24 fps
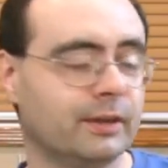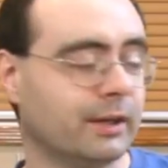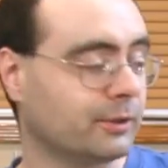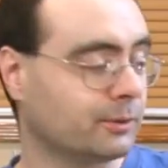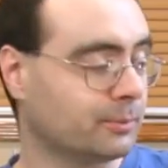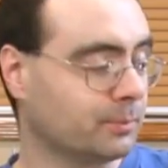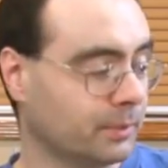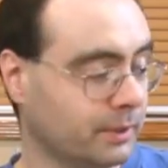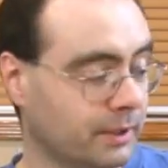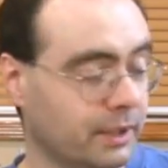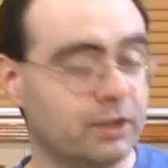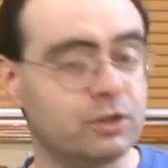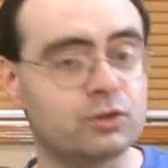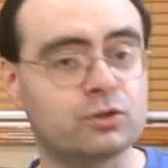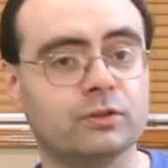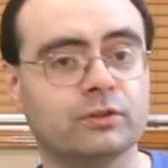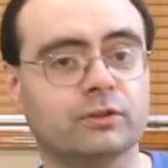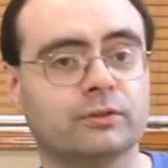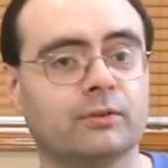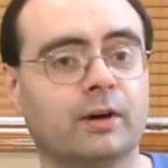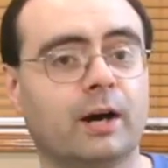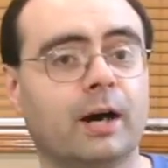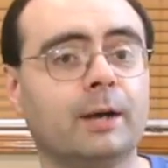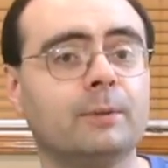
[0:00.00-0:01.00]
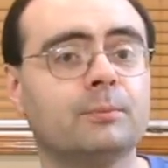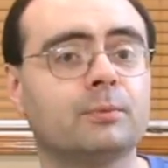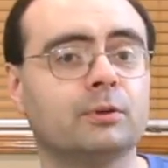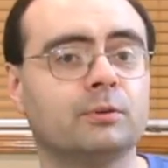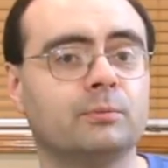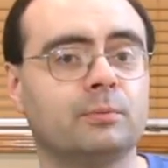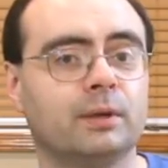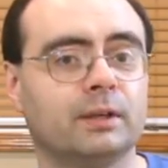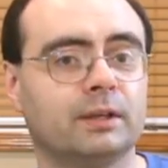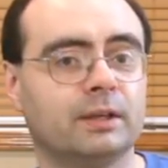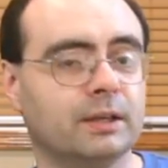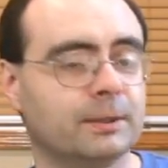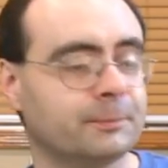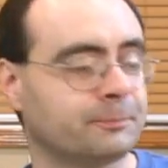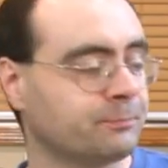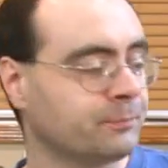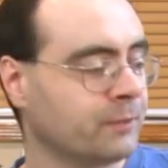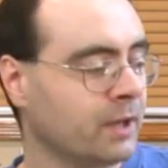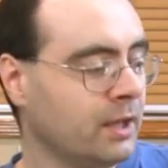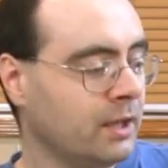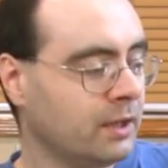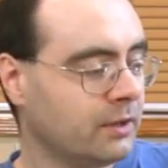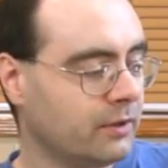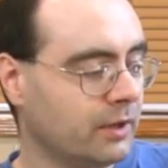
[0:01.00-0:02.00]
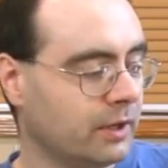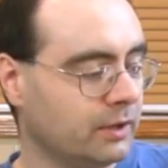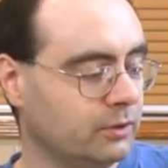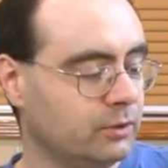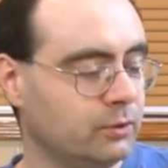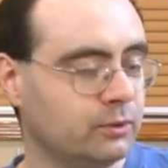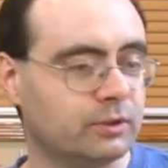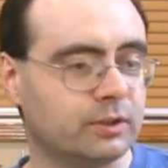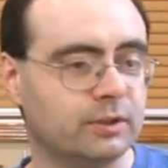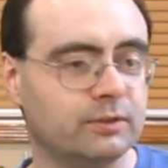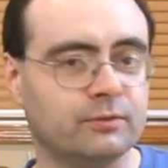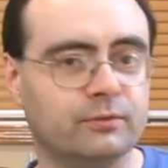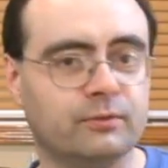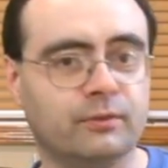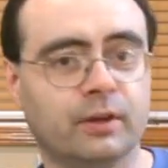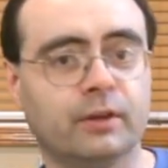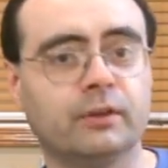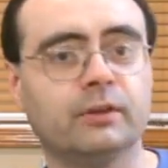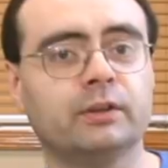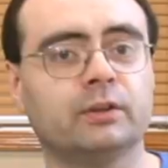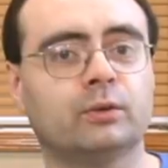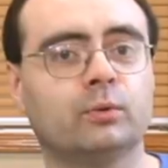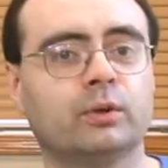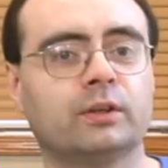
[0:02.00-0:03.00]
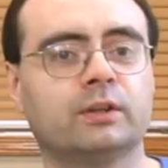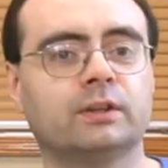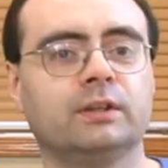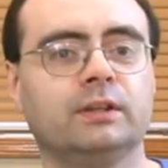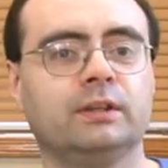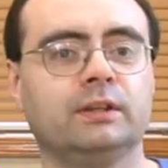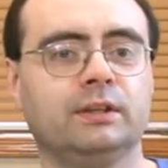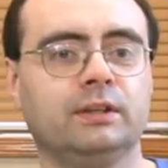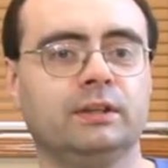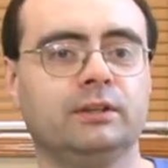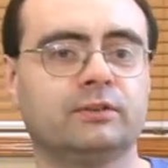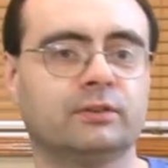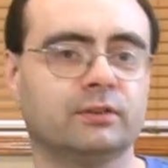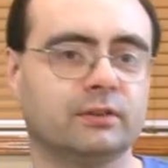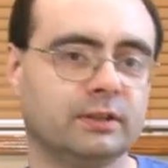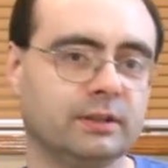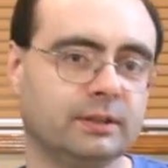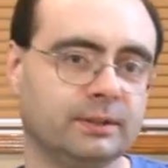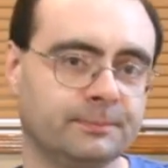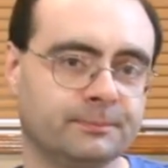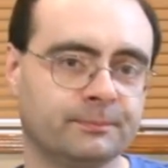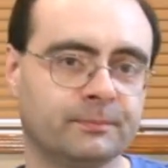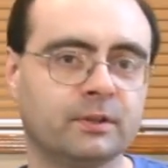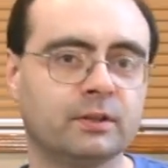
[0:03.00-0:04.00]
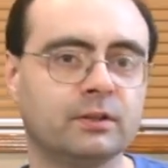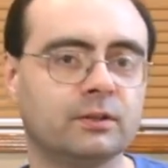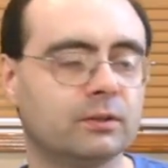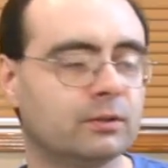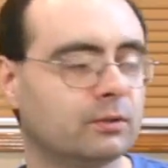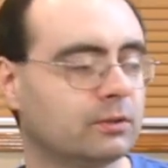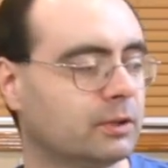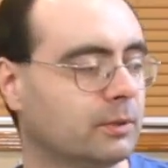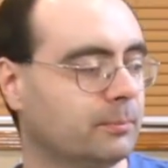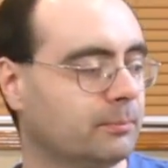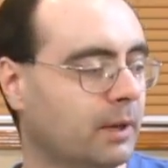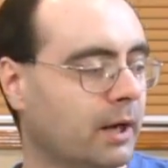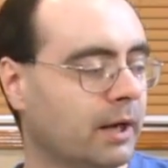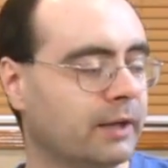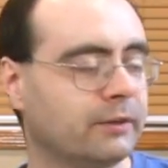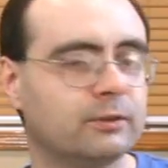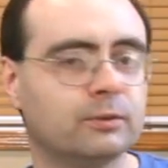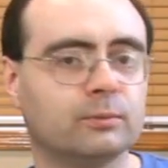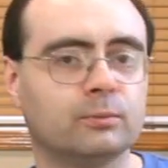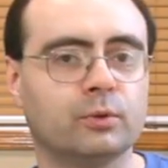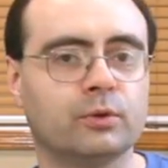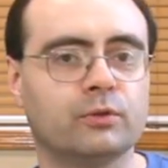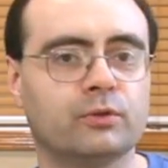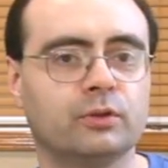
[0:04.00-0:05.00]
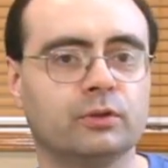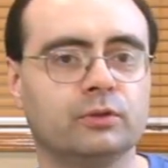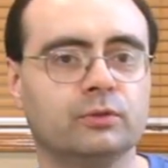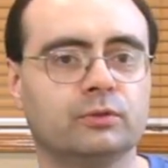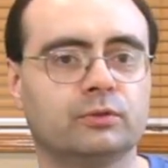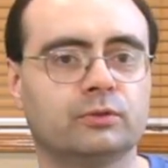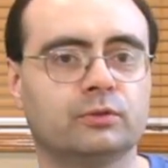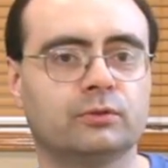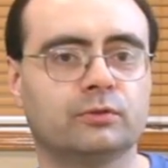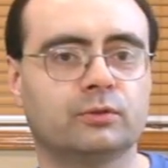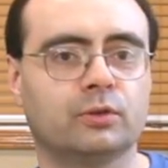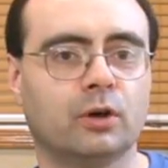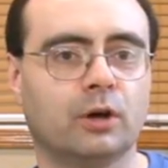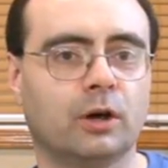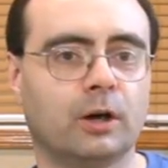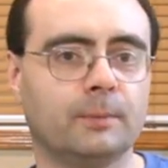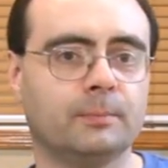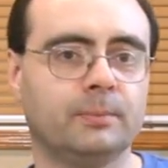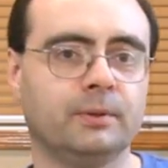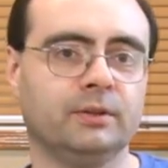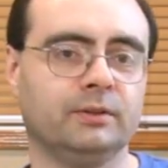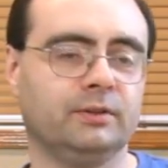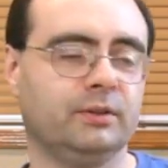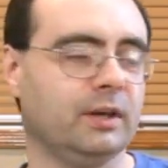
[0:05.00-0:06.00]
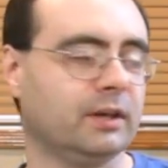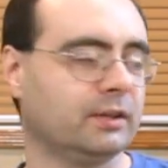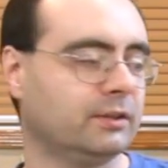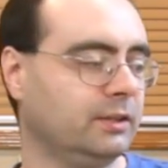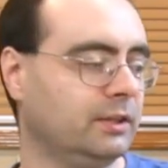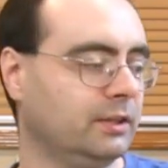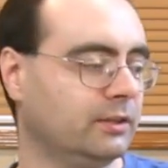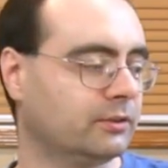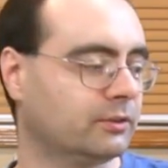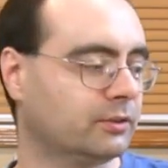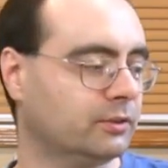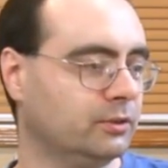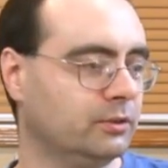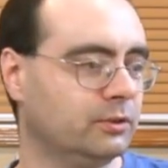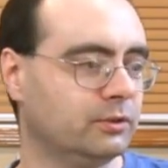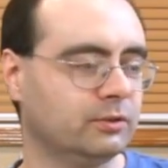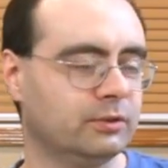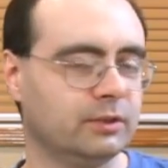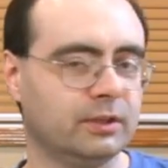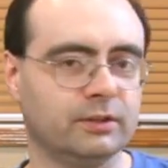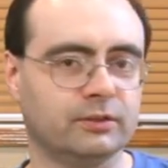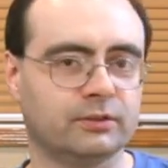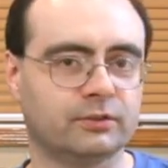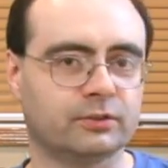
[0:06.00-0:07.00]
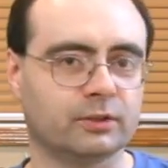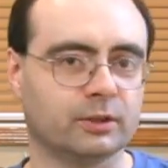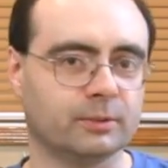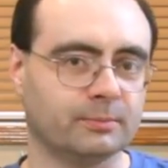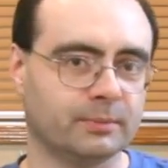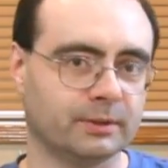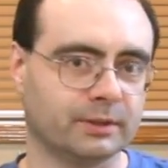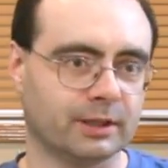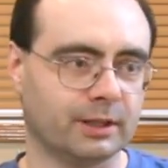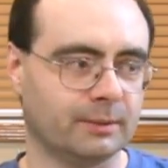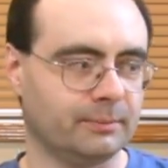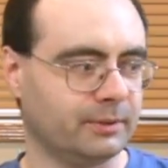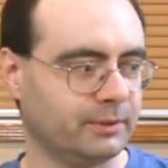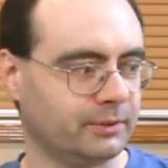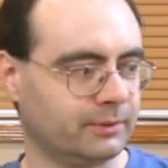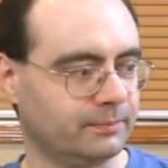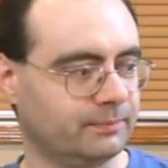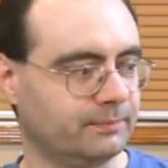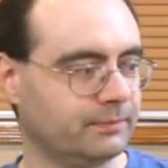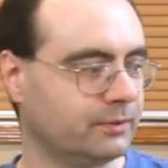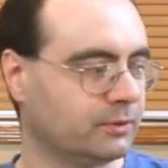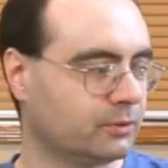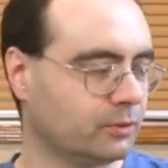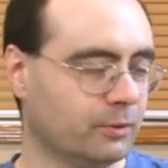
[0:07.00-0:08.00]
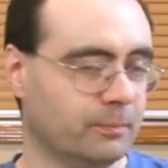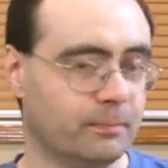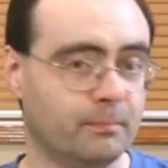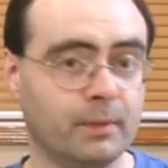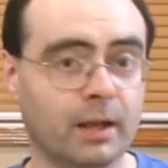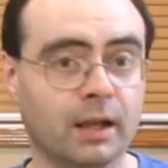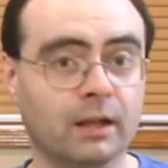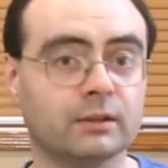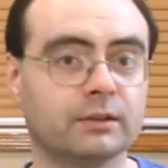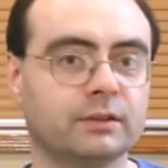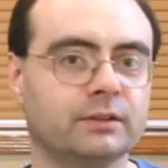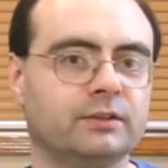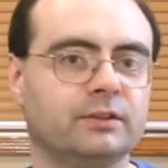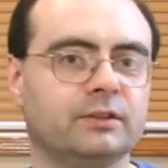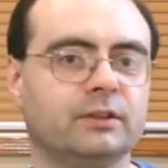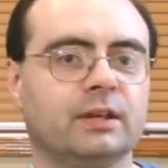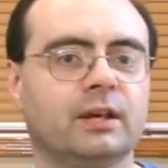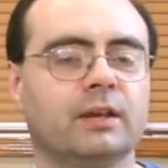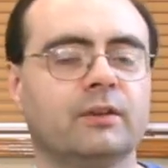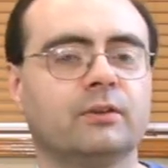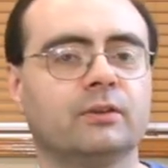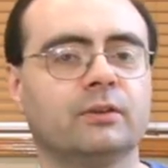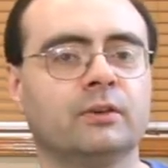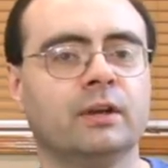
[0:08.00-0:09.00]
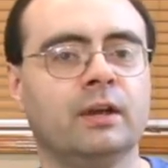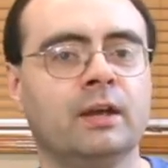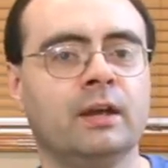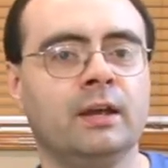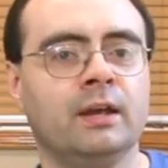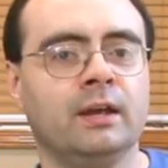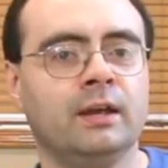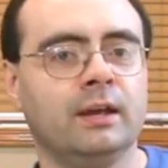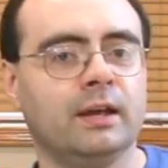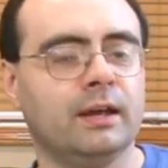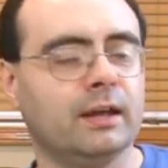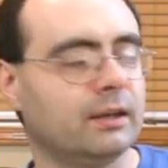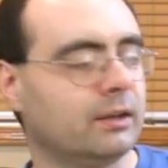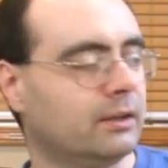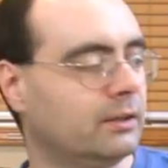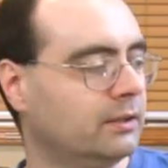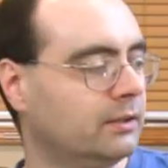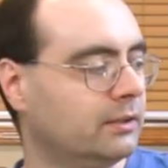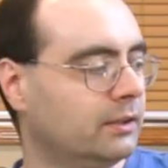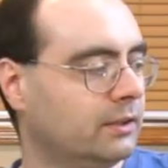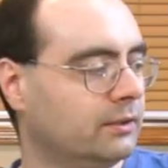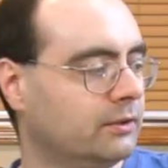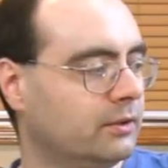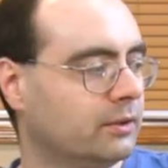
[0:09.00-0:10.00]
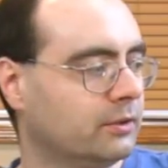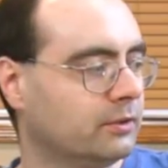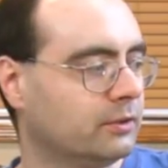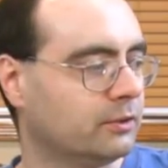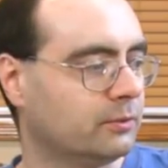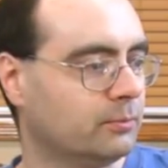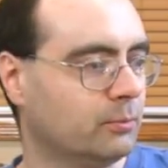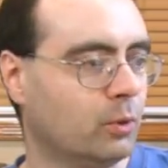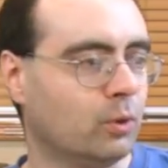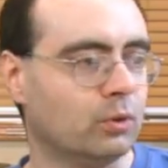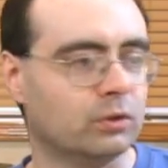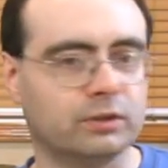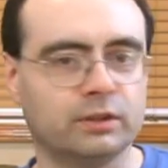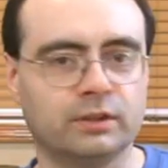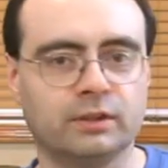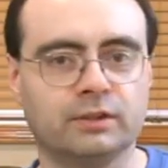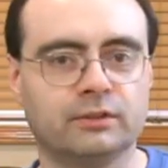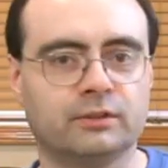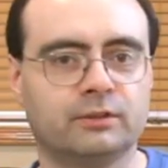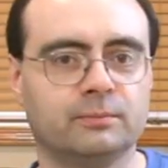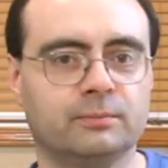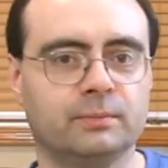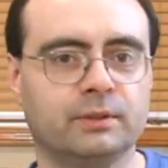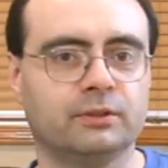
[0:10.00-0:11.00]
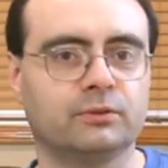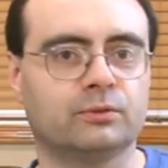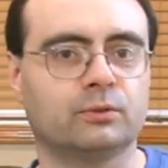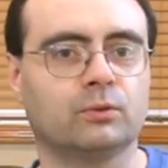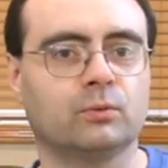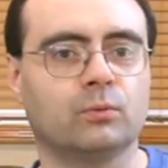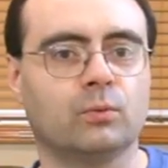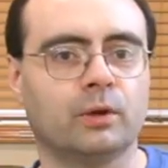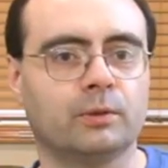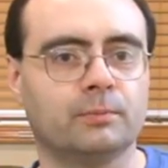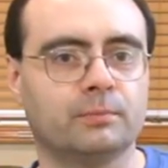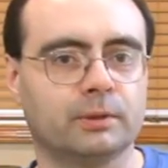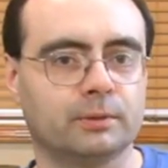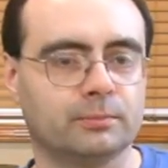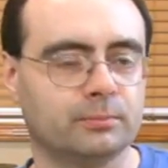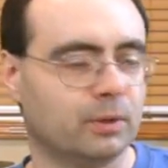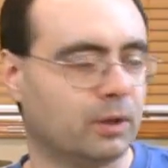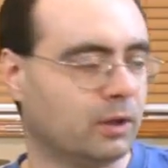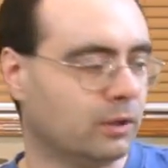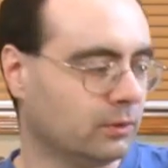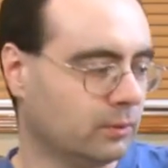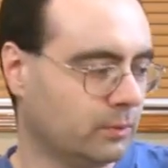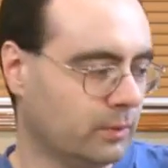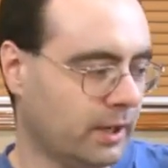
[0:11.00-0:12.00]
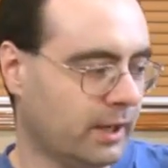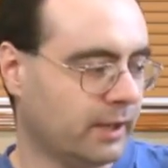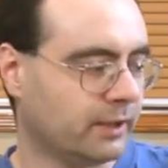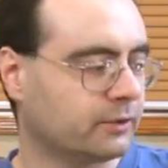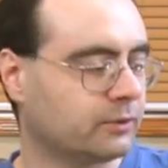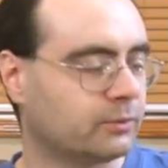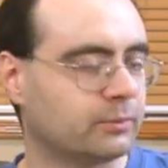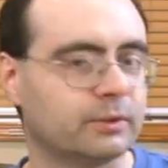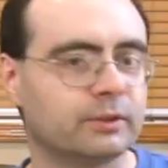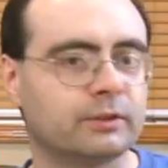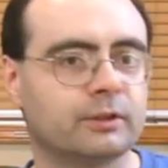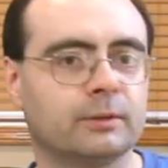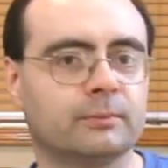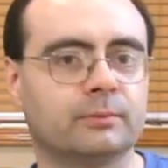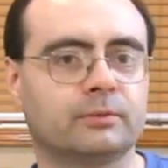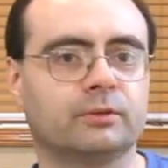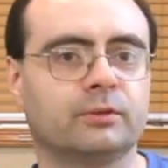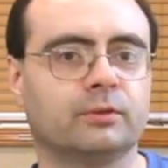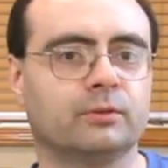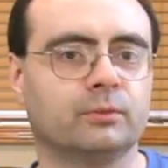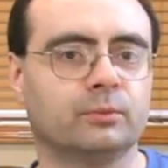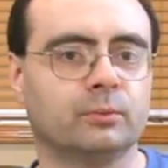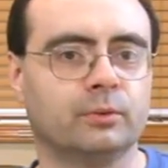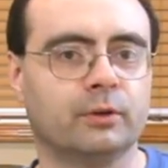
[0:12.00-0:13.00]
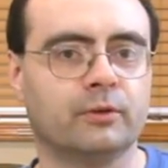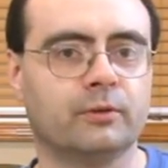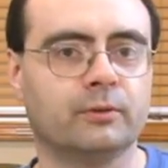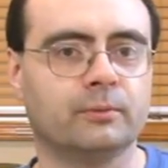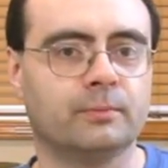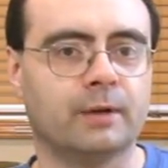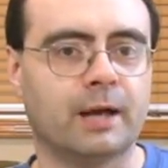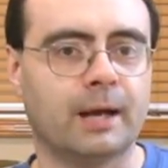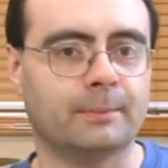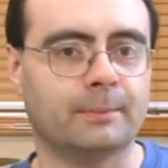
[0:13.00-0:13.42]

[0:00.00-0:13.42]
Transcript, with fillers: explanations of hybrid picking that you can very quickly and easily you know combine them with the use of comping techniques so you these start becoming sort of melded together and uh, and they're just molded into being sort of one big ball of wax when it comes to the rhythm